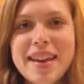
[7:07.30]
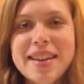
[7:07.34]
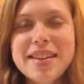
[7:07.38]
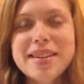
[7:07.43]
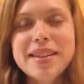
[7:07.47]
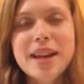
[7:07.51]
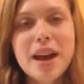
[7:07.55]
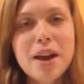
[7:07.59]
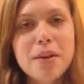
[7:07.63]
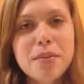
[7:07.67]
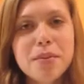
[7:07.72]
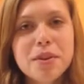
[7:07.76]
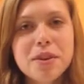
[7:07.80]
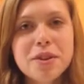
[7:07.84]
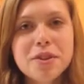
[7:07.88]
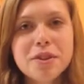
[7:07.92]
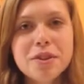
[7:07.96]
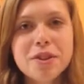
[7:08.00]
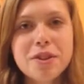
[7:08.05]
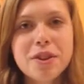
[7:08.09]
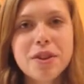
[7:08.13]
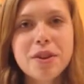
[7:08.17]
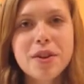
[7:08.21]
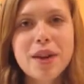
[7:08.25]
Now I'm going to
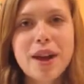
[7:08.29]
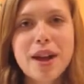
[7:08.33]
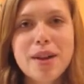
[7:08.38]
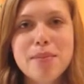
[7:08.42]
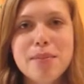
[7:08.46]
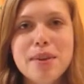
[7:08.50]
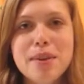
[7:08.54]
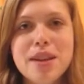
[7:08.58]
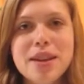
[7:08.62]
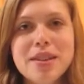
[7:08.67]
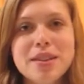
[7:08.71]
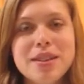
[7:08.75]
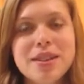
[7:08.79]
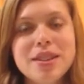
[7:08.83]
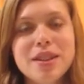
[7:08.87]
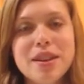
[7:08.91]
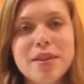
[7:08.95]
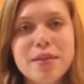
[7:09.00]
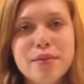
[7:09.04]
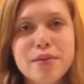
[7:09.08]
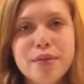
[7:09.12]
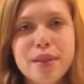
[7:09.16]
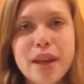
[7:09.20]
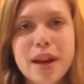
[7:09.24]
show you how to make a
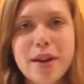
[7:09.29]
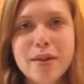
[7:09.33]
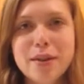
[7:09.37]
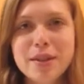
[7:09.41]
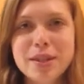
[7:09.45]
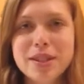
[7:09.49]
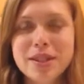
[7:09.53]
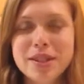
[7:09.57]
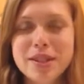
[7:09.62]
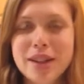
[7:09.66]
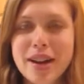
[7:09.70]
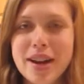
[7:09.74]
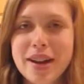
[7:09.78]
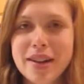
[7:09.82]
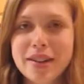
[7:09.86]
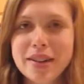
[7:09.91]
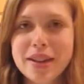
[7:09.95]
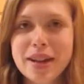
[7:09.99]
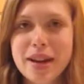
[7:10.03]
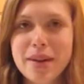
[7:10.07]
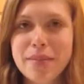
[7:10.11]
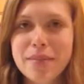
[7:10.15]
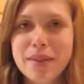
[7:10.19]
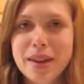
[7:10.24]
sunflower design
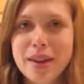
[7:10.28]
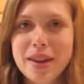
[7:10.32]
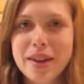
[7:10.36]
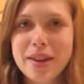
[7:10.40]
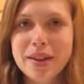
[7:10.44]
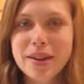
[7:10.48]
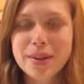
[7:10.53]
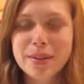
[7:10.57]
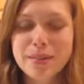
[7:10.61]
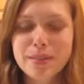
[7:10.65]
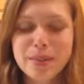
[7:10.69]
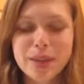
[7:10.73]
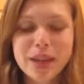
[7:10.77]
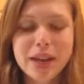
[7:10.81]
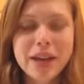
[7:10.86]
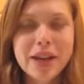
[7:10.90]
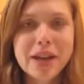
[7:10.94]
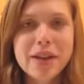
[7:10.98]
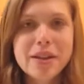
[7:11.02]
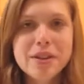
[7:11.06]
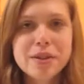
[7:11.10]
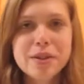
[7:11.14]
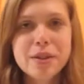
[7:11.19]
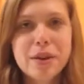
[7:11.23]
cupcake.
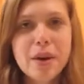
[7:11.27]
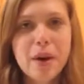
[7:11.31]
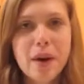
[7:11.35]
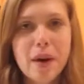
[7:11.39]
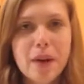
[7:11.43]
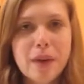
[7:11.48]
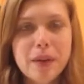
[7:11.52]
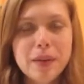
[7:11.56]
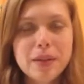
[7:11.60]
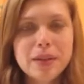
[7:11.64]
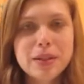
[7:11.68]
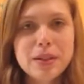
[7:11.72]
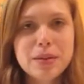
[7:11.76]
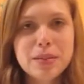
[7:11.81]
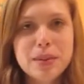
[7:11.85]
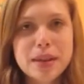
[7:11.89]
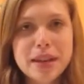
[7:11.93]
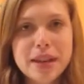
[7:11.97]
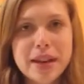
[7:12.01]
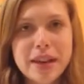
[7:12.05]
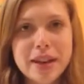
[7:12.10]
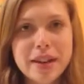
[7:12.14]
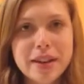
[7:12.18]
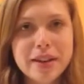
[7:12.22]
So to
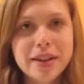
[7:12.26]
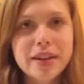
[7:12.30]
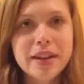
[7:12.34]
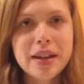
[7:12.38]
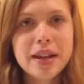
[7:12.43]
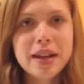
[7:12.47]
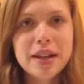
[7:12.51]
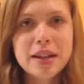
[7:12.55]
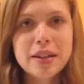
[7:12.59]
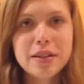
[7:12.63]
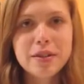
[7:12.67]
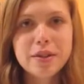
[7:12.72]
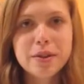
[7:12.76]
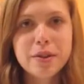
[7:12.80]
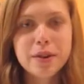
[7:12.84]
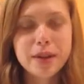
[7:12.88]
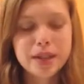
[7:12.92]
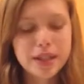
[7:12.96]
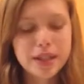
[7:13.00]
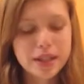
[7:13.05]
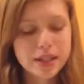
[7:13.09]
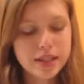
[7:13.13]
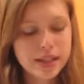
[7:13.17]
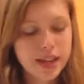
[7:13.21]
begin, you're
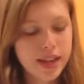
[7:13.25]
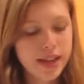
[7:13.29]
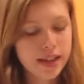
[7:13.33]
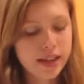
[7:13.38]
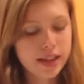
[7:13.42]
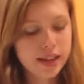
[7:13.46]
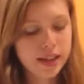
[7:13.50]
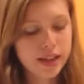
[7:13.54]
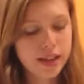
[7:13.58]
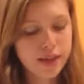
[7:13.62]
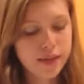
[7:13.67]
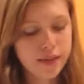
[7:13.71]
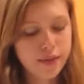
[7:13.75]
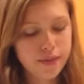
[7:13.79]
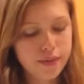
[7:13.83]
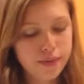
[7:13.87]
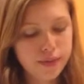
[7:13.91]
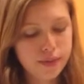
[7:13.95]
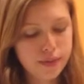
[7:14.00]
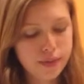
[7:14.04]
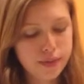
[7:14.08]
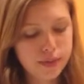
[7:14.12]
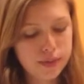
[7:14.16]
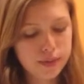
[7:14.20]
going to take a
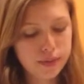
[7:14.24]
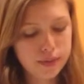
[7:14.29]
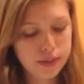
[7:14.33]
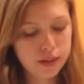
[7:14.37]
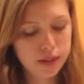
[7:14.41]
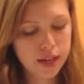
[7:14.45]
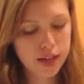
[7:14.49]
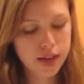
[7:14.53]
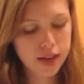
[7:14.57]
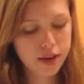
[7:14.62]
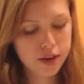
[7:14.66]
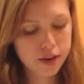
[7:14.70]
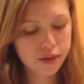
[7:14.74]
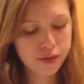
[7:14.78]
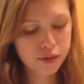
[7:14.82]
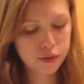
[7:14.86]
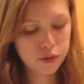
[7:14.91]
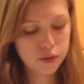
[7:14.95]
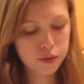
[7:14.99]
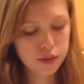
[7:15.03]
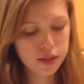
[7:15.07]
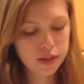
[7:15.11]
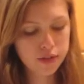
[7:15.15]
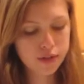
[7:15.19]
layer of
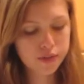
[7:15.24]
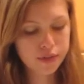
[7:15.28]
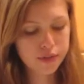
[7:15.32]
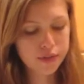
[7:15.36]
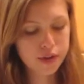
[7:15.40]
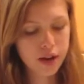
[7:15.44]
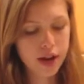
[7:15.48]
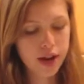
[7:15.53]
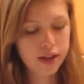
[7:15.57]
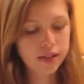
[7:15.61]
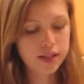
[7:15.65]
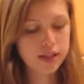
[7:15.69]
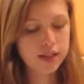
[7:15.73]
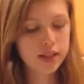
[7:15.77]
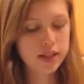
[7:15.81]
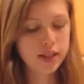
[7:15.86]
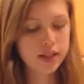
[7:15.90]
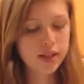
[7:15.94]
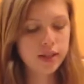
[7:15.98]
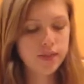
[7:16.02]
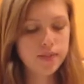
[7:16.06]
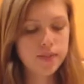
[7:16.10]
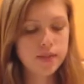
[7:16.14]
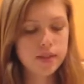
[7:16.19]
green
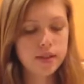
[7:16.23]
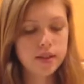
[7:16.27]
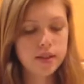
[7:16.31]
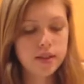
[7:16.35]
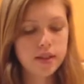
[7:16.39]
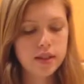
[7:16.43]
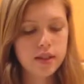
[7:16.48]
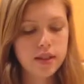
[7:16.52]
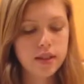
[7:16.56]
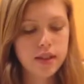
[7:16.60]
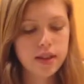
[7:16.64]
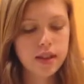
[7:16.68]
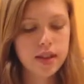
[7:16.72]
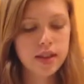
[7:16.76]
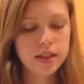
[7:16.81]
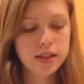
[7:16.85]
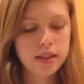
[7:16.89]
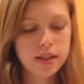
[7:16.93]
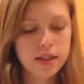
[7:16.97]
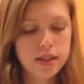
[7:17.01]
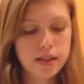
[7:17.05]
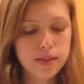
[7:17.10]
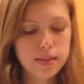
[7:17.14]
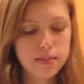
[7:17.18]
frosting
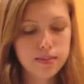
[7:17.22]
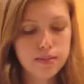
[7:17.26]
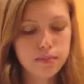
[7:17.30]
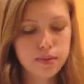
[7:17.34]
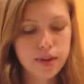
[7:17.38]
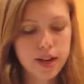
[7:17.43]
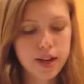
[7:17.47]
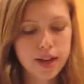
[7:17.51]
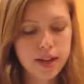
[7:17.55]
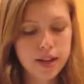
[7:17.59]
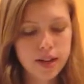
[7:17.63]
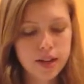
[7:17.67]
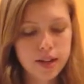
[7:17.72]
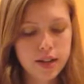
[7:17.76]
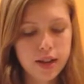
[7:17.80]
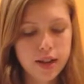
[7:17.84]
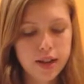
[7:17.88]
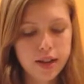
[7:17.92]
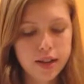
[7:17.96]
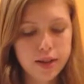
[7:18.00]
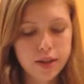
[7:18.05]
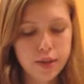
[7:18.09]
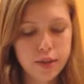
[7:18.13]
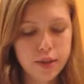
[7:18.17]
and spread it
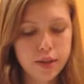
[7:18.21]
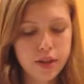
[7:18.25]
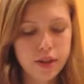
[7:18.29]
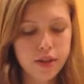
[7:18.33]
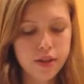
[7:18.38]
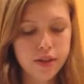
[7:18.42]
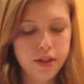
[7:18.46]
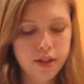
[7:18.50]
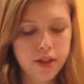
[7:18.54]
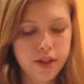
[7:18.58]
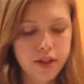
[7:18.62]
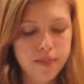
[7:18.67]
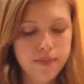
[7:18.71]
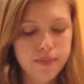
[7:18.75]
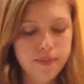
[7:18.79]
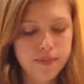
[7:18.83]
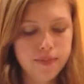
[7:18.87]
on thinly.